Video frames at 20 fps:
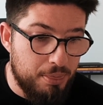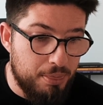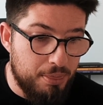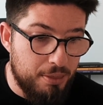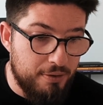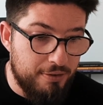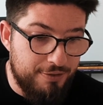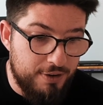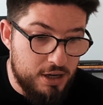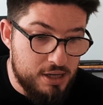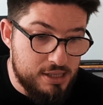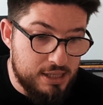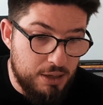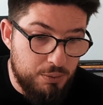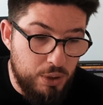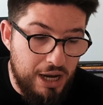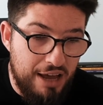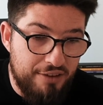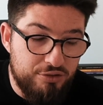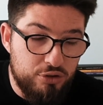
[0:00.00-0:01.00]
first I
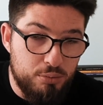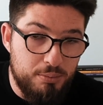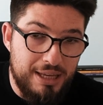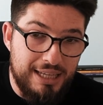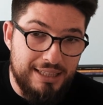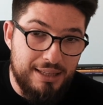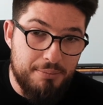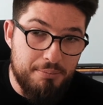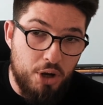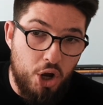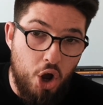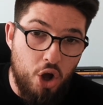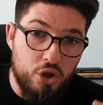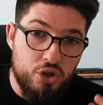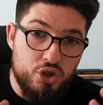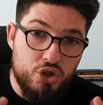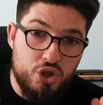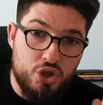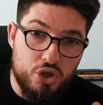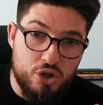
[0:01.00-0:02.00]
will have to make them
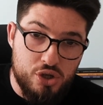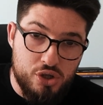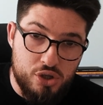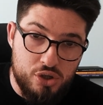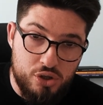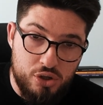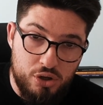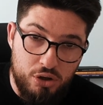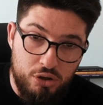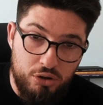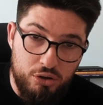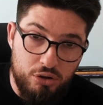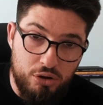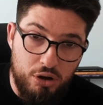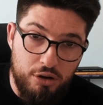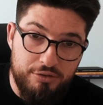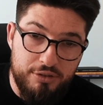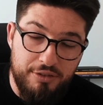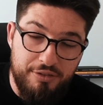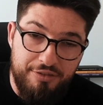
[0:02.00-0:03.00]
conscious
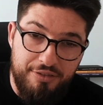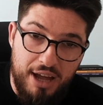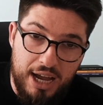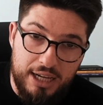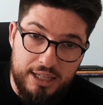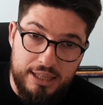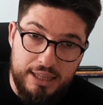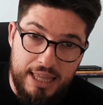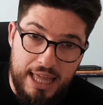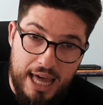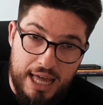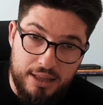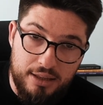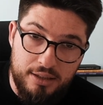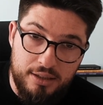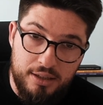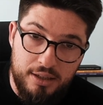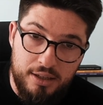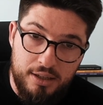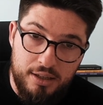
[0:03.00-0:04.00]
of the fact
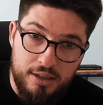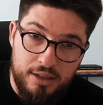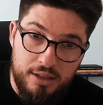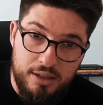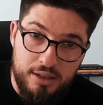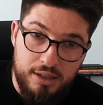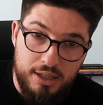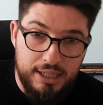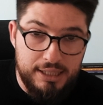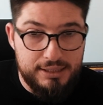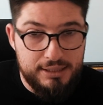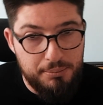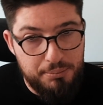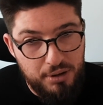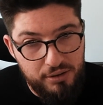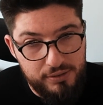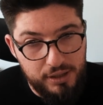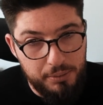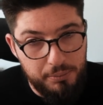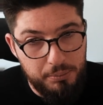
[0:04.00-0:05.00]
that it's a
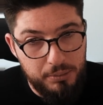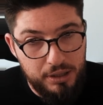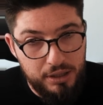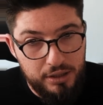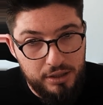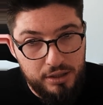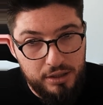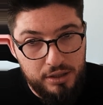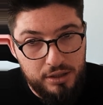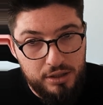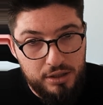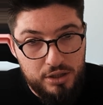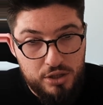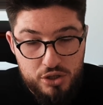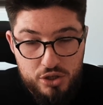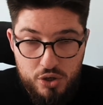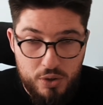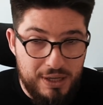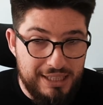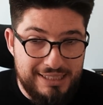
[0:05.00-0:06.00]
problem.
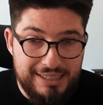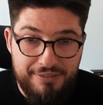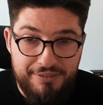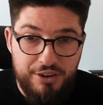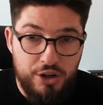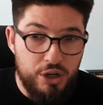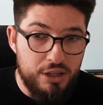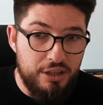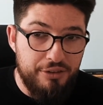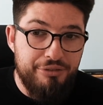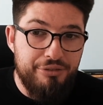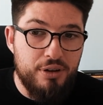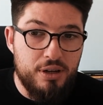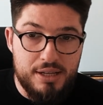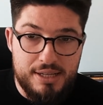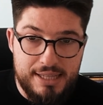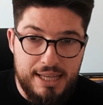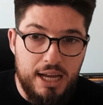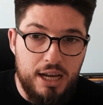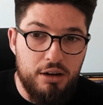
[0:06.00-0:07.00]
So it's a very different
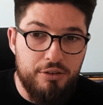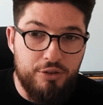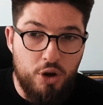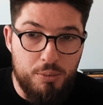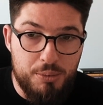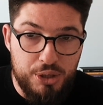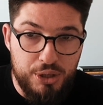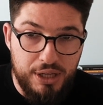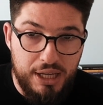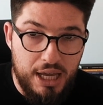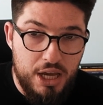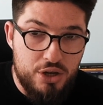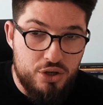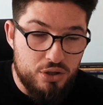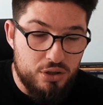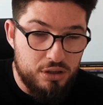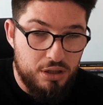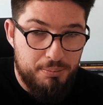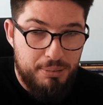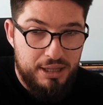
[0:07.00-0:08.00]
style of
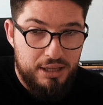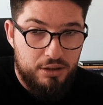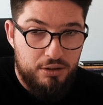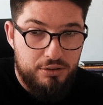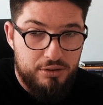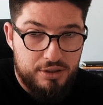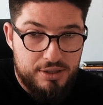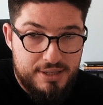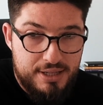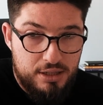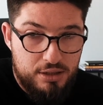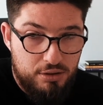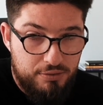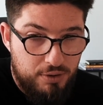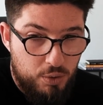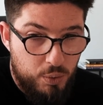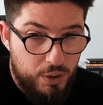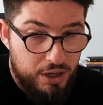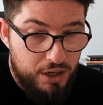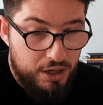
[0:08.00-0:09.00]
communication depending on the state of
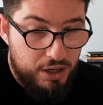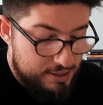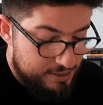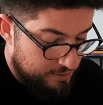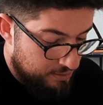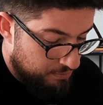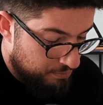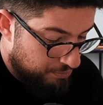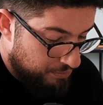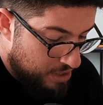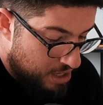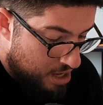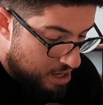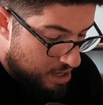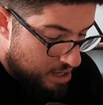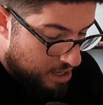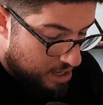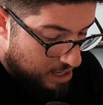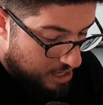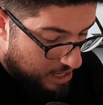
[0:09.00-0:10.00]
awareness.
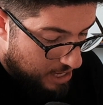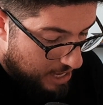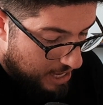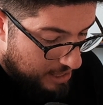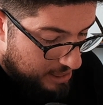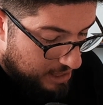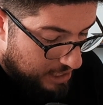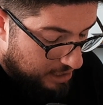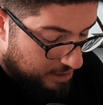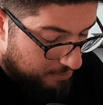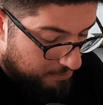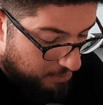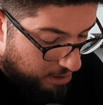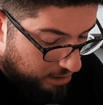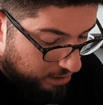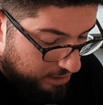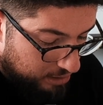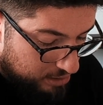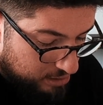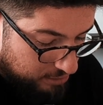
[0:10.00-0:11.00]
And then
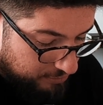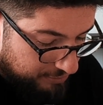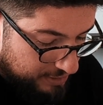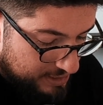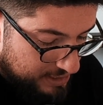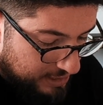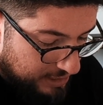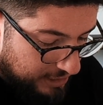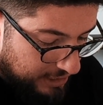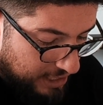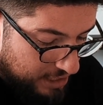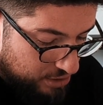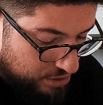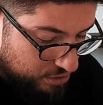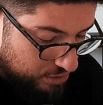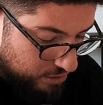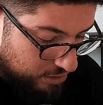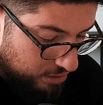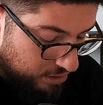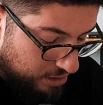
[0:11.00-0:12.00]
market
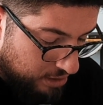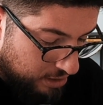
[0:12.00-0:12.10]
sophistication